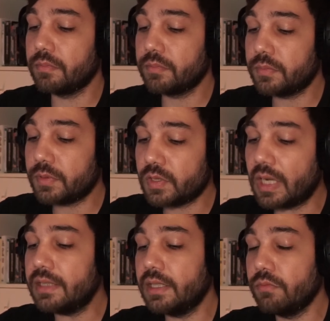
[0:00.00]

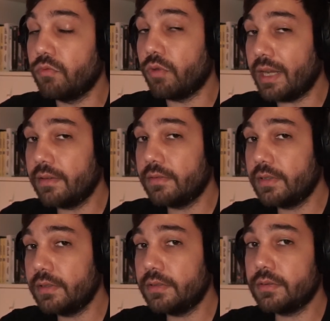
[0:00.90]
slightly
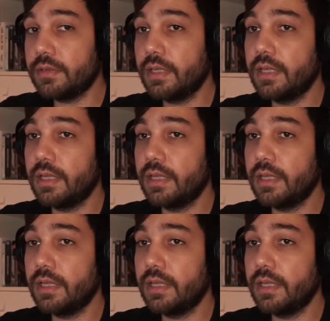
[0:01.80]
relevant